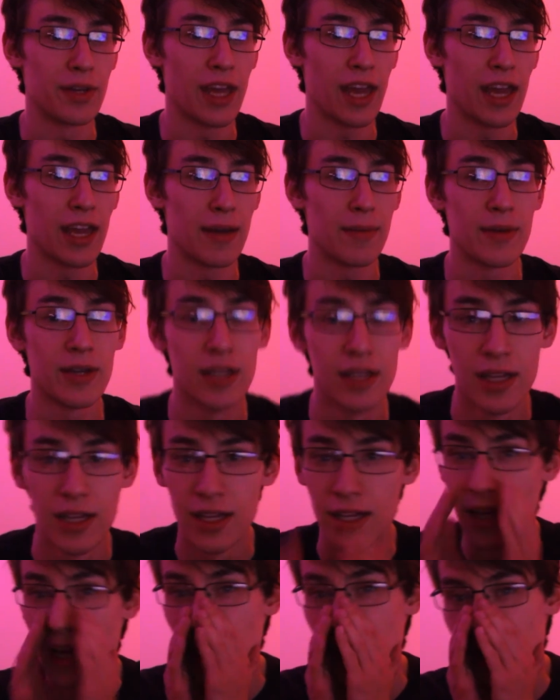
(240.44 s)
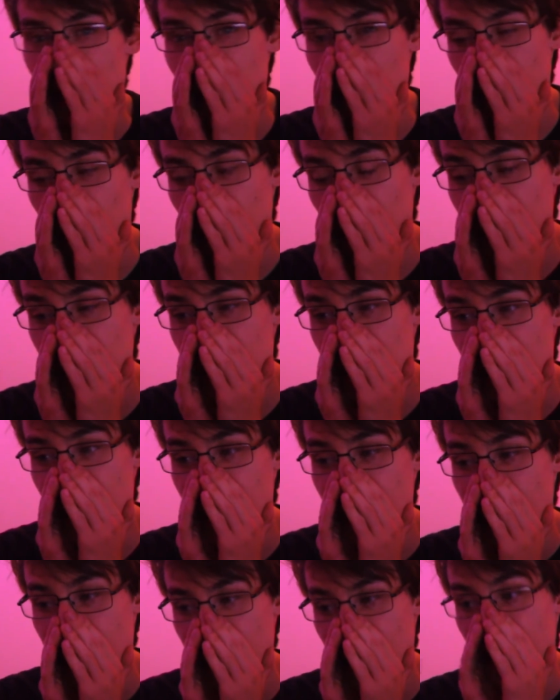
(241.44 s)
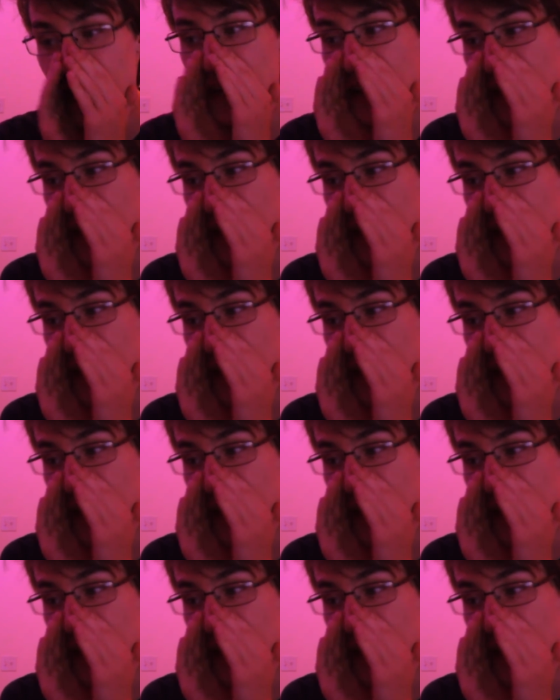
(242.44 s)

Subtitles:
game. There wasn't. It